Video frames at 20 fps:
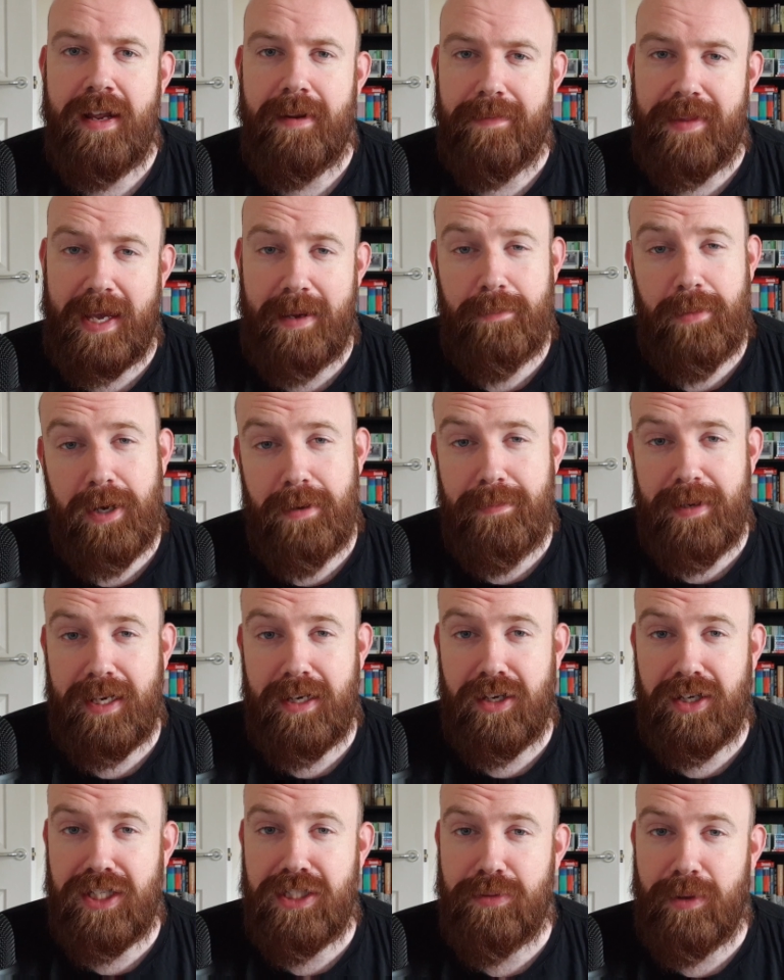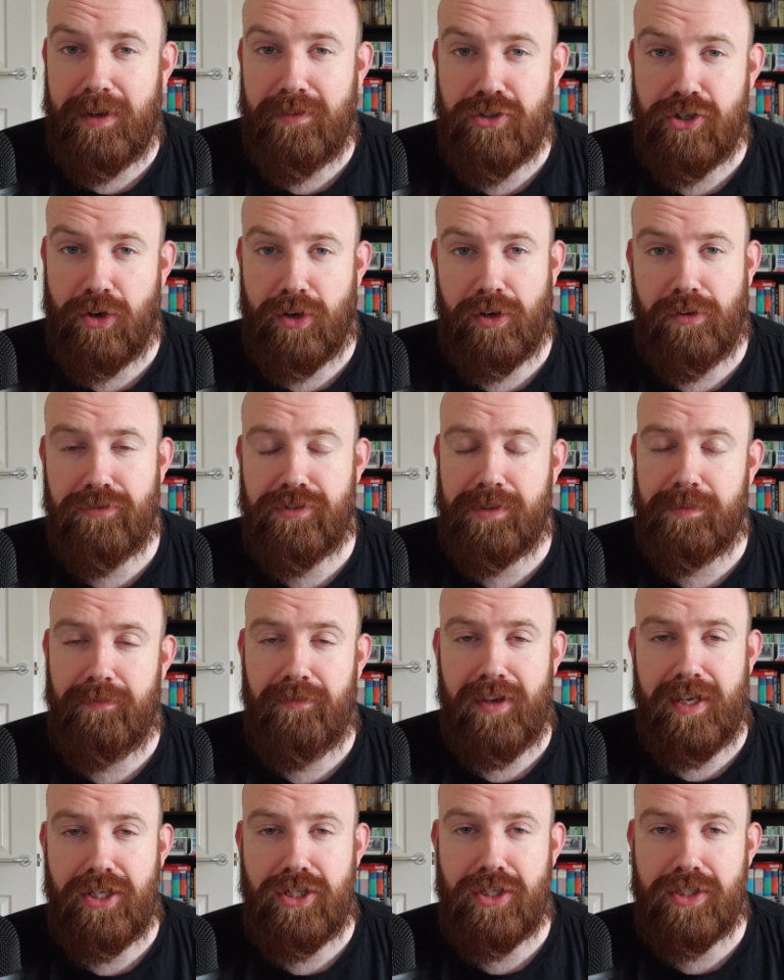that might be a nice way of showing off some
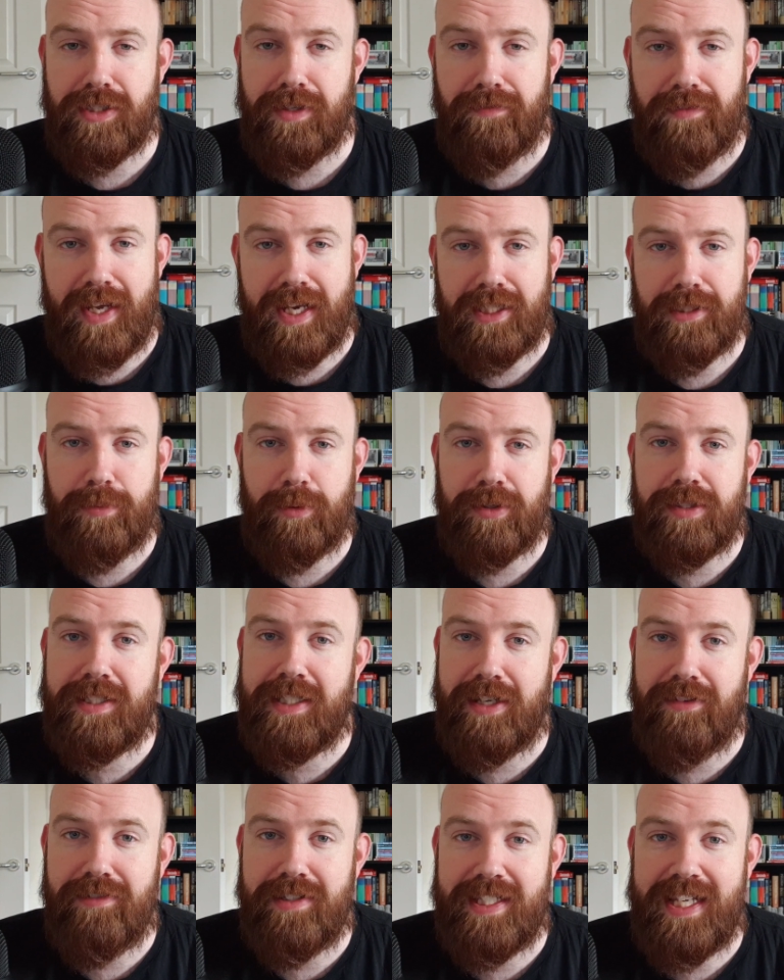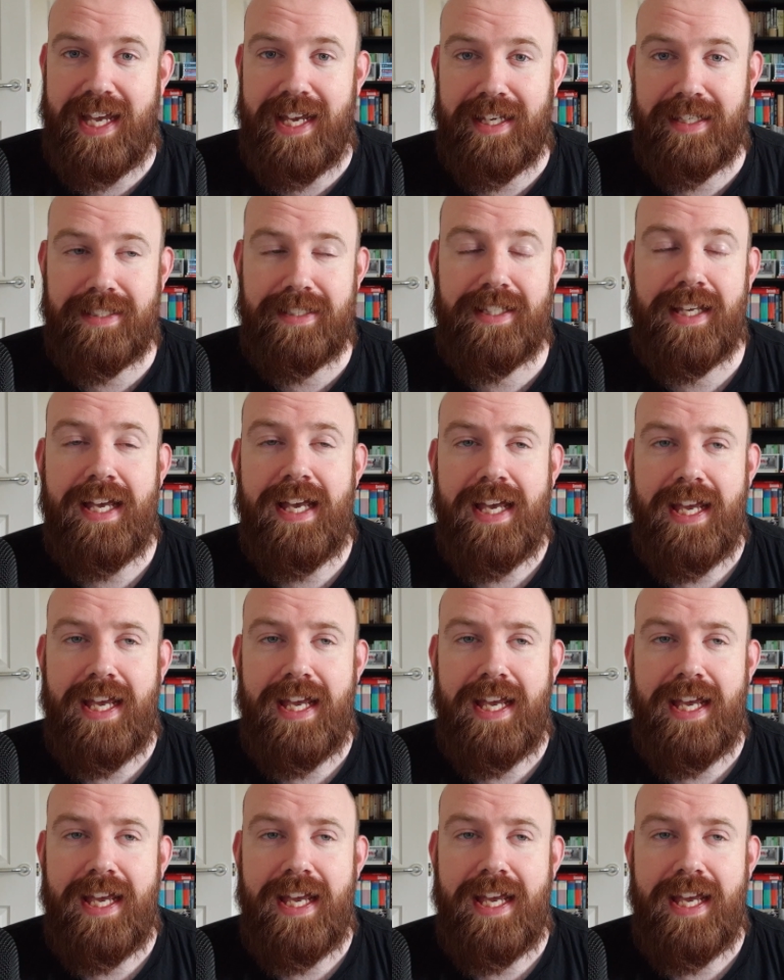features of the Xbox Series X.